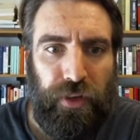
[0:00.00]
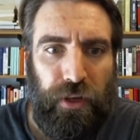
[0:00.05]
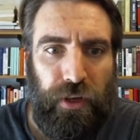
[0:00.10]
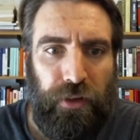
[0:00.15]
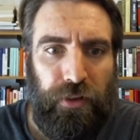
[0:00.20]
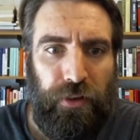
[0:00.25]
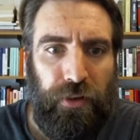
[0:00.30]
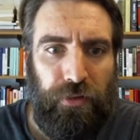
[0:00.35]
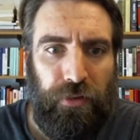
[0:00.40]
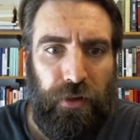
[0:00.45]

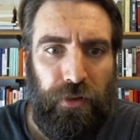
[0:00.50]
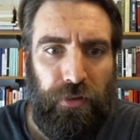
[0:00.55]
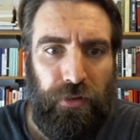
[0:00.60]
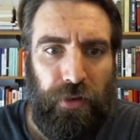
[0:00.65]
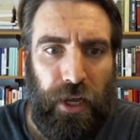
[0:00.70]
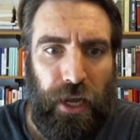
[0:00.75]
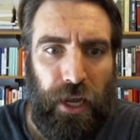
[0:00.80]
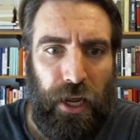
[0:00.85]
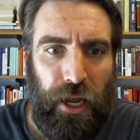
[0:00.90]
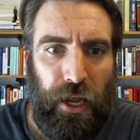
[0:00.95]
this is
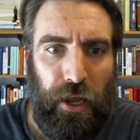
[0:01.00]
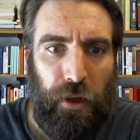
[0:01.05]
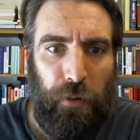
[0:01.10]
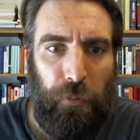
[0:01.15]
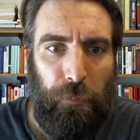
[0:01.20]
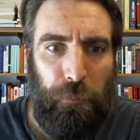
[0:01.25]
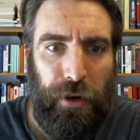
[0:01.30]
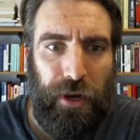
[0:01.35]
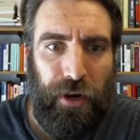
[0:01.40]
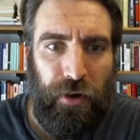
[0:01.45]
a
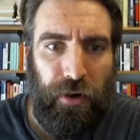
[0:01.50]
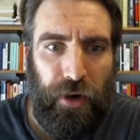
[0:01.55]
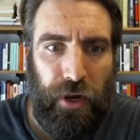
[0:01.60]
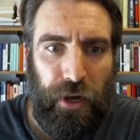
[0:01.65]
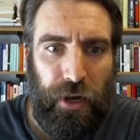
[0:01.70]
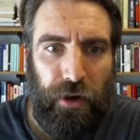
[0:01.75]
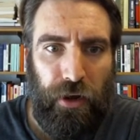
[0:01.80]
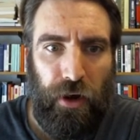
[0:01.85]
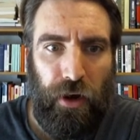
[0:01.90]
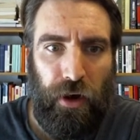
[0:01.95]

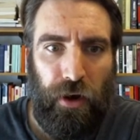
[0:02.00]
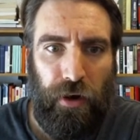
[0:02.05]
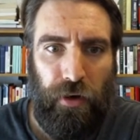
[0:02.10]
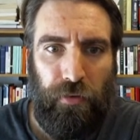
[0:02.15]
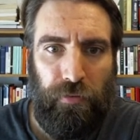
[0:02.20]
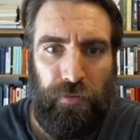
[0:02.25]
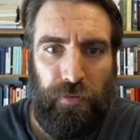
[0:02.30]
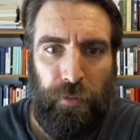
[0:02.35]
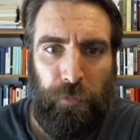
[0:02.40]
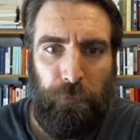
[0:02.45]
period
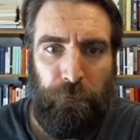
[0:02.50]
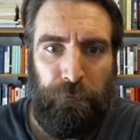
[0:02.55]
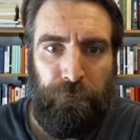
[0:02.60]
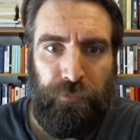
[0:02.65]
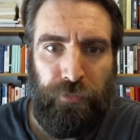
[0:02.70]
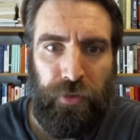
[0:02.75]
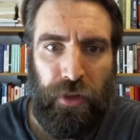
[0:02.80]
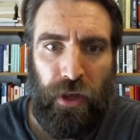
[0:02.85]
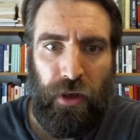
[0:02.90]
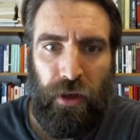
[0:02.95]
of
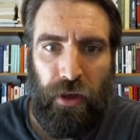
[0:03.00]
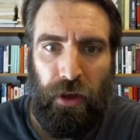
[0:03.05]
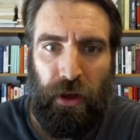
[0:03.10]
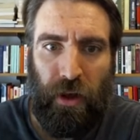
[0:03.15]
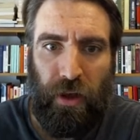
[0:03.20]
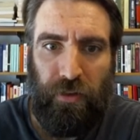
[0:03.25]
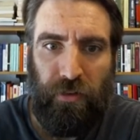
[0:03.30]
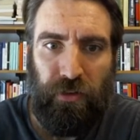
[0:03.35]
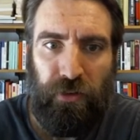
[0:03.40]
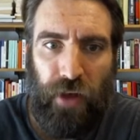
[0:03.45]

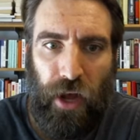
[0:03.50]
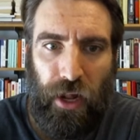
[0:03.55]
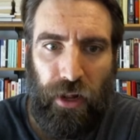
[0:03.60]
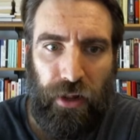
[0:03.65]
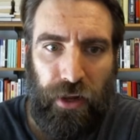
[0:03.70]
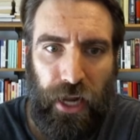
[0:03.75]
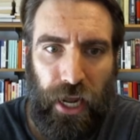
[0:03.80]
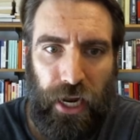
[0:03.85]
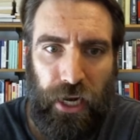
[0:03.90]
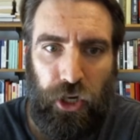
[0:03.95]

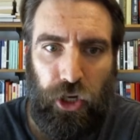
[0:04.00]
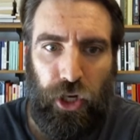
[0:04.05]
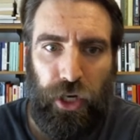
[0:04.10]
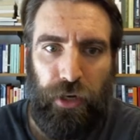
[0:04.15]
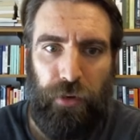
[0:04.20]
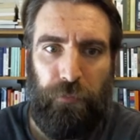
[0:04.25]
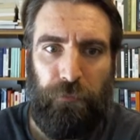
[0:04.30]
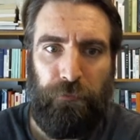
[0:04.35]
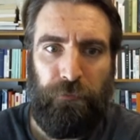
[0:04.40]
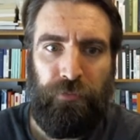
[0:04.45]

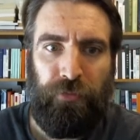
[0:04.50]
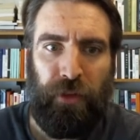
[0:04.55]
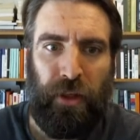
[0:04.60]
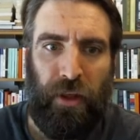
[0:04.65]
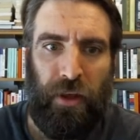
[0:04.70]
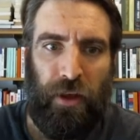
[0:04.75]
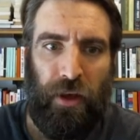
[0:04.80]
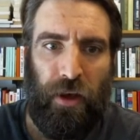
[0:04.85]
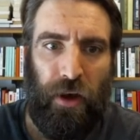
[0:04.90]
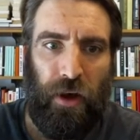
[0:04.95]
consolidation
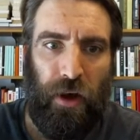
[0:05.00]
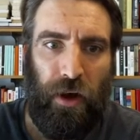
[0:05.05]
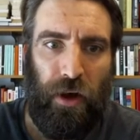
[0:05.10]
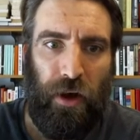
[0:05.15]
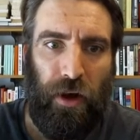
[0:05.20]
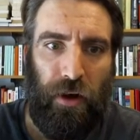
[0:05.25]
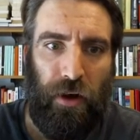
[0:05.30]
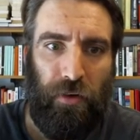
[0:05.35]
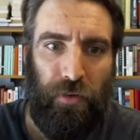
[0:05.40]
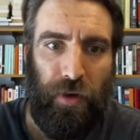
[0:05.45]

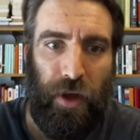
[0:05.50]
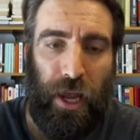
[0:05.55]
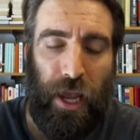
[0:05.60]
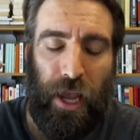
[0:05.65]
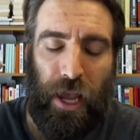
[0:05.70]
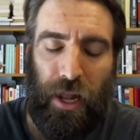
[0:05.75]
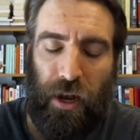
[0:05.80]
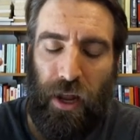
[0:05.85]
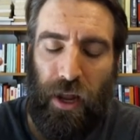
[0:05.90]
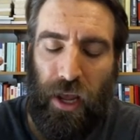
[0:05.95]
uh,
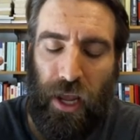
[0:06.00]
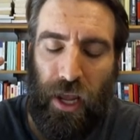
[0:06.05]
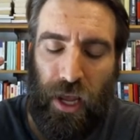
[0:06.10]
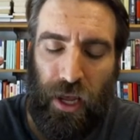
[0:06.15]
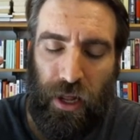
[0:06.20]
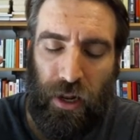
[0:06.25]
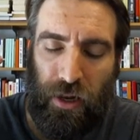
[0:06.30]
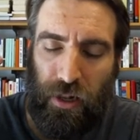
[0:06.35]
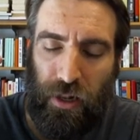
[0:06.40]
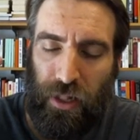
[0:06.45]
and
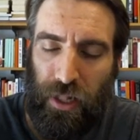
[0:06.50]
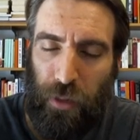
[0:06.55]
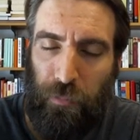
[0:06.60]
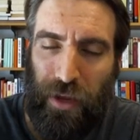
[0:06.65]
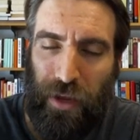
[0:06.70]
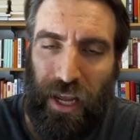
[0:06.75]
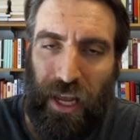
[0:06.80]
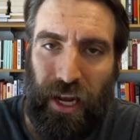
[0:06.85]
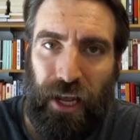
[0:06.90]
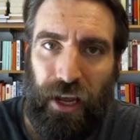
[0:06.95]
and the
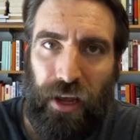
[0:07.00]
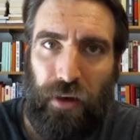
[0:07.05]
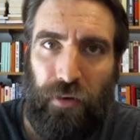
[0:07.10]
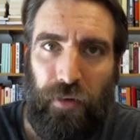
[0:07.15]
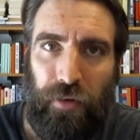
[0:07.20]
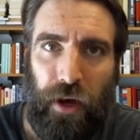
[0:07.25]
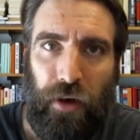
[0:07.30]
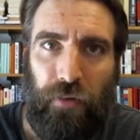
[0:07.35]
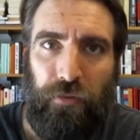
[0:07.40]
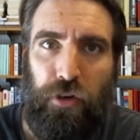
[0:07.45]
beginning of,
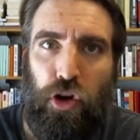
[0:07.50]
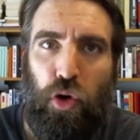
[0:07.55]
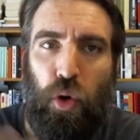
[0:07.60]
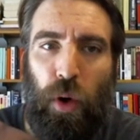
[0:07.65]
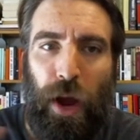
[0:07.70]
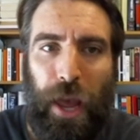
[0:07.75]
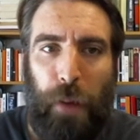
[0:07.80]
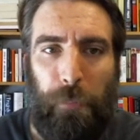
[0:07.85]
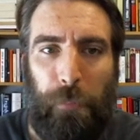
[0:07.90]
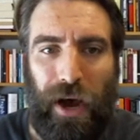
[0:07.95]
of new
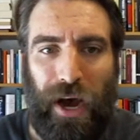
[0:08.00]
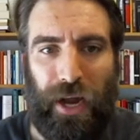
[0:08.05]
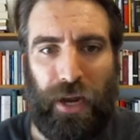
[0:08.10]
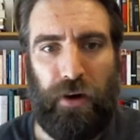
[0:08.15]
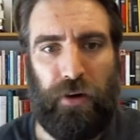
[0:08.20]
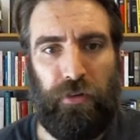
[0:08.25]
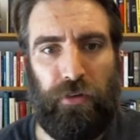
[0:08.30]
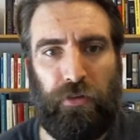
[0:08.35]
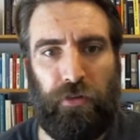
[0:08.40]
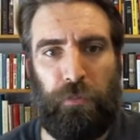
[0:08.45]

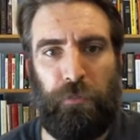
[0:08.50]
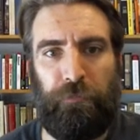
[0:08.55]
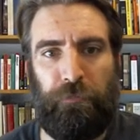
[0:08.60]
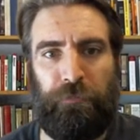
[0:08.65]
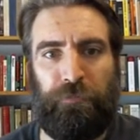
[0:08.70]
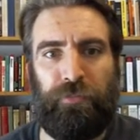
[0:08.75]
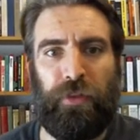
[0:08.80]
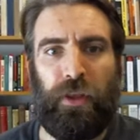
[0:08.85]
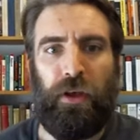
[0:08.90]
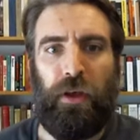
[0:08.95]
empires,
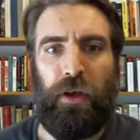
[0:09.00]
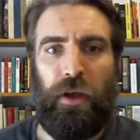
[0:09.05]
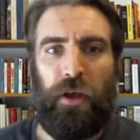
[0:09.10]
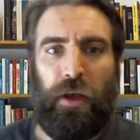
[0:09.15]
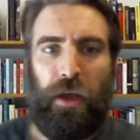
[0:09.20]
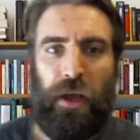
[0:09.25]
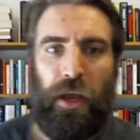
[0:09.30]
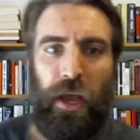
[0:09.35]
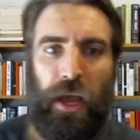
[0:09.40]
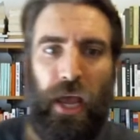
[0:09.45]

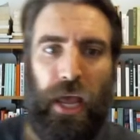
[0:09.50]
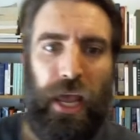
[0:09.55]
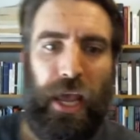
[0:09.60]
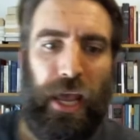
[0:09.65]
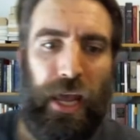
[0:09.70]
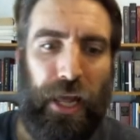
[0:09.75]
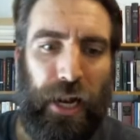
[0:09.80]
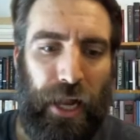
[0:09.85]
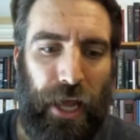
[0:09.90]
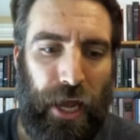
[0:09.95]

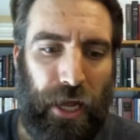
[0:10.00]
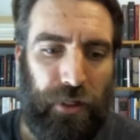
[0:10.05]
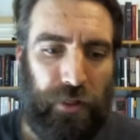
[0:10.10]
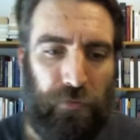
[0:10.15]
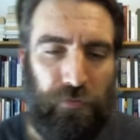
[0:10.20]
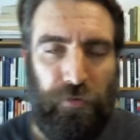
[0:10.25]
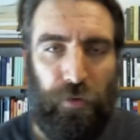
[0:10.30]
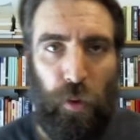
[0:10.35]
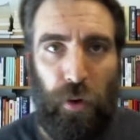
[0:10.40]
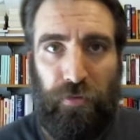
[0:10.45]
and at the
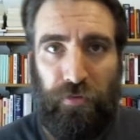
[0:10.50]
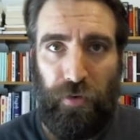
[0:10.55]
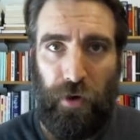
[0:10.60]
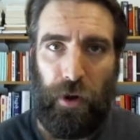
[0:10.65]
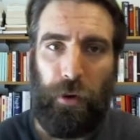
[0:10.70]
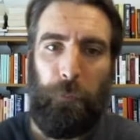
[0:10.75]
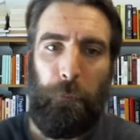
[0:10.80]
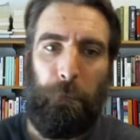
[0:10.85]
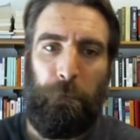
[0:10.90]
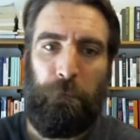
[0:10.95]

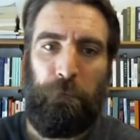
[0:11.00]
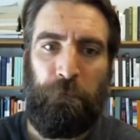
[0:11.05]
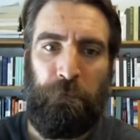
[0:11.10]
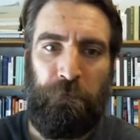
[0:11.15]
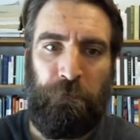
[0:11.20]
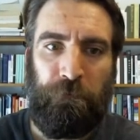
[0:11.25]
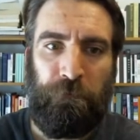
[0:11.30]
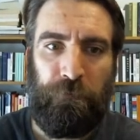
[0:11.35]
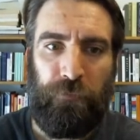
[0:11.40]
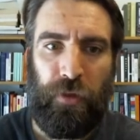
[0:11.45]
forefront
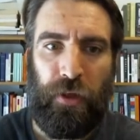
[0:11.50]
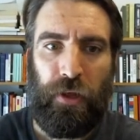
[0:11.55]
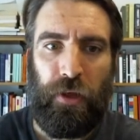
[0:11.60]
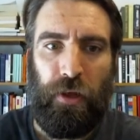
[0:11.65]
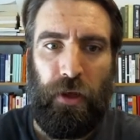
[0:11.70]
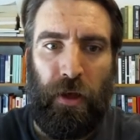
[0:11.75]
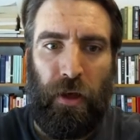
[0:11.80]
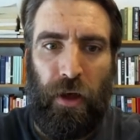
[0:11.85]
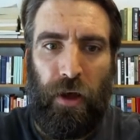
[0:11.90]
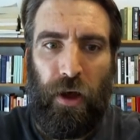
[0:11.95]

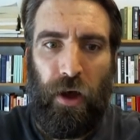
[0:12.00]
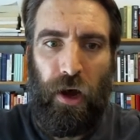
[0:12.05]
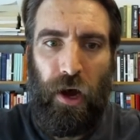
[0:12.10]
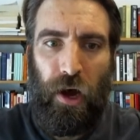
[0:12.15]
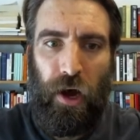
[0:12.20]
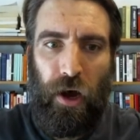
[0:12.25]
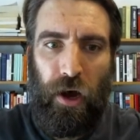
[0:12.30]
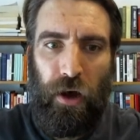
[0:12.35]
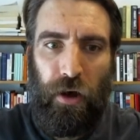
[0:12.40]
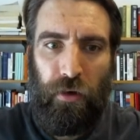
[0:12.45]

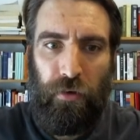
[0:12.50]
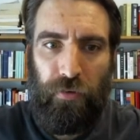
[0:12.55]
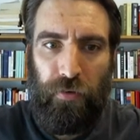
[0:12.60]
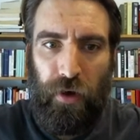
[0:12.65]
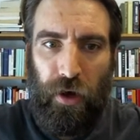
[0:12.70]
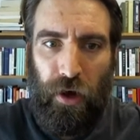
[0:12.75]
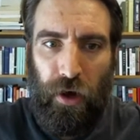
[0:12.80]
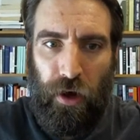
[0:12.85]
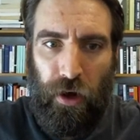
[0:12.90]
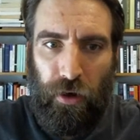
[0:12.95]
Of,
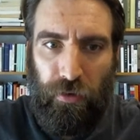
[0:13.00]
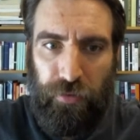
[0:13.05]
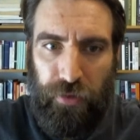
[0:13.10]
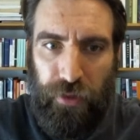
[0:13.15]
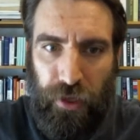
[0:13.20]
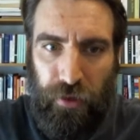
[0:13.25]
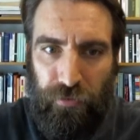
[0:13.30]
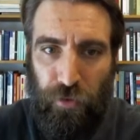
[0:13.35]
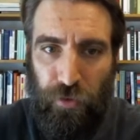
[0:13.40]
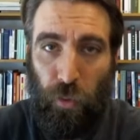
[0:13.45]
of
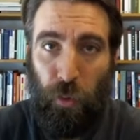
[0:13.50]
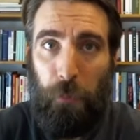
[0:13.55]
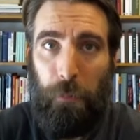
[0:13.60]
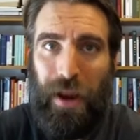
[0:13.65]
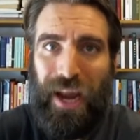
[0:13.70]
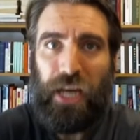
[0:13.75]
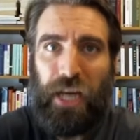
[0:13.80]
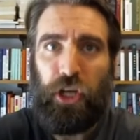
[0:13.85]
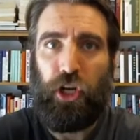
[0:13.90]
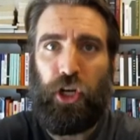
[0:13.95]
the
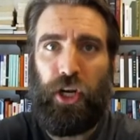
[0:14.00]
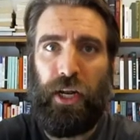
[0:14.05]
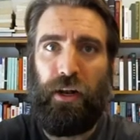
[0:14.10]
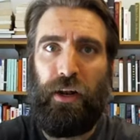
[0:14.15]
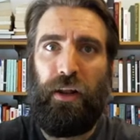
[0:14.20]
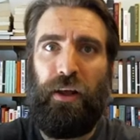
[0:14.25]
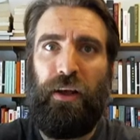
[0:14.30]
formation